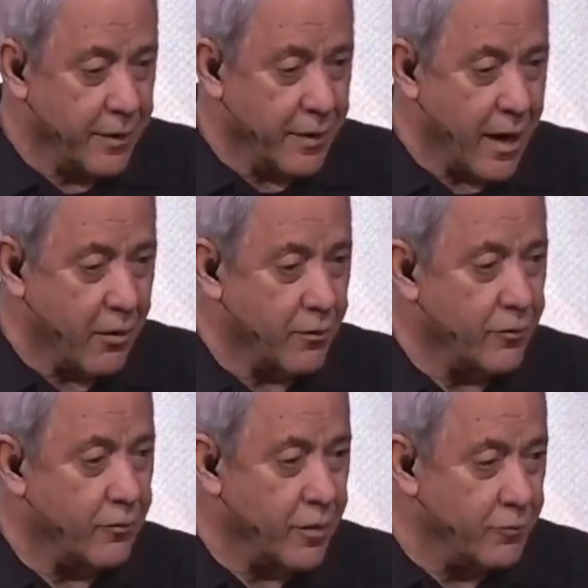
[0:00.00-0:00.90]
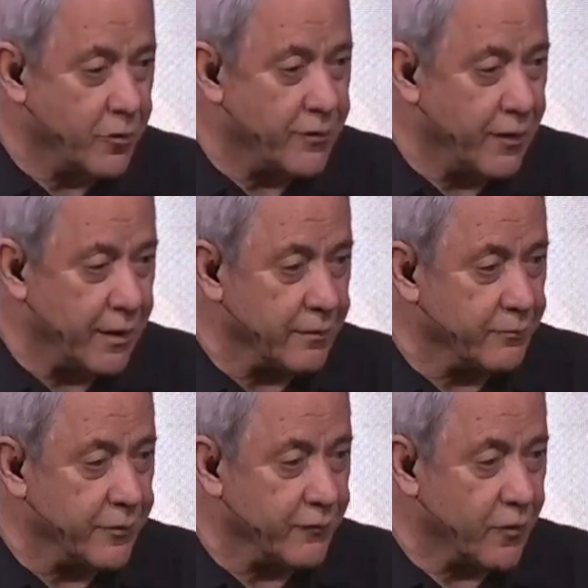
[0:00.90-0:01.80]
Now, one more thing
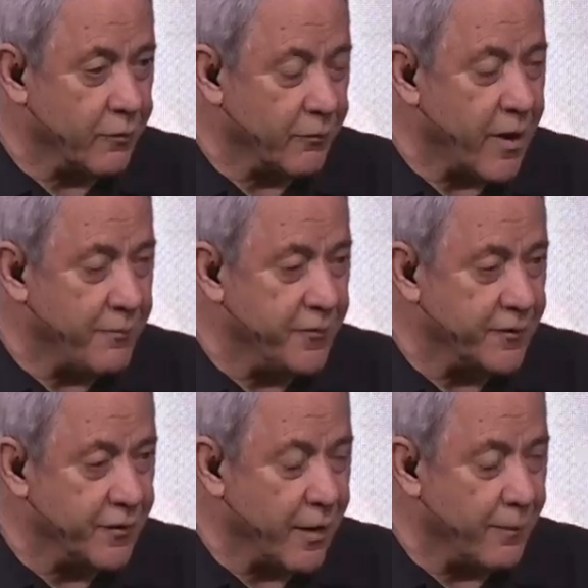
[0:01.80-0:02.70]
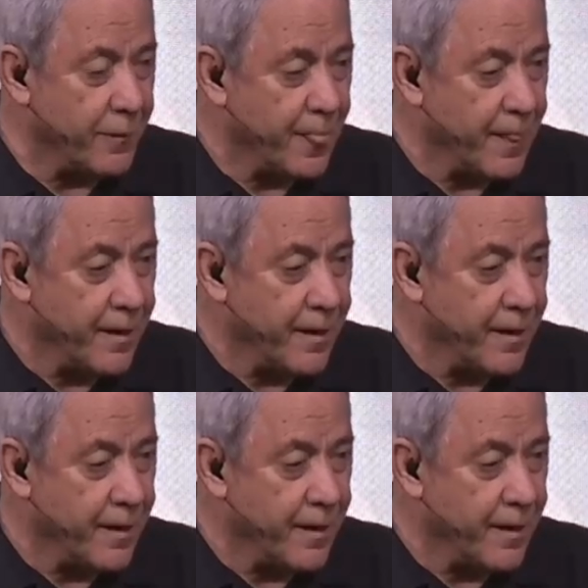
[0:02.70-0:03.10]
before we wrap this up